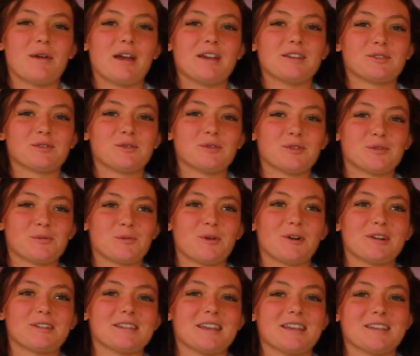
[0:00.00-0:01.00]
high school
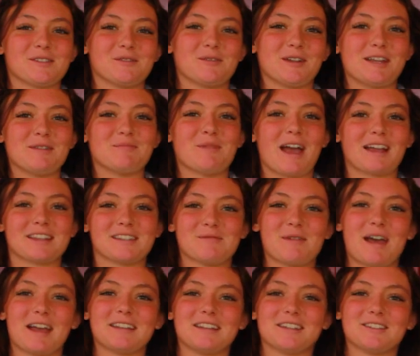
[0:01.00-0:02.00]
sports is winning back to
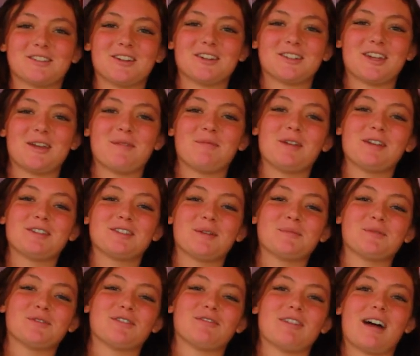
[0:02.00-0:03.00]
back district
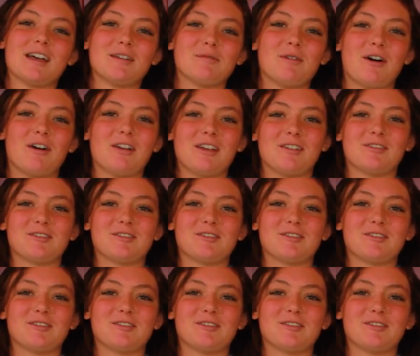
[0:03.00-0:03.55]
championships for volleyball.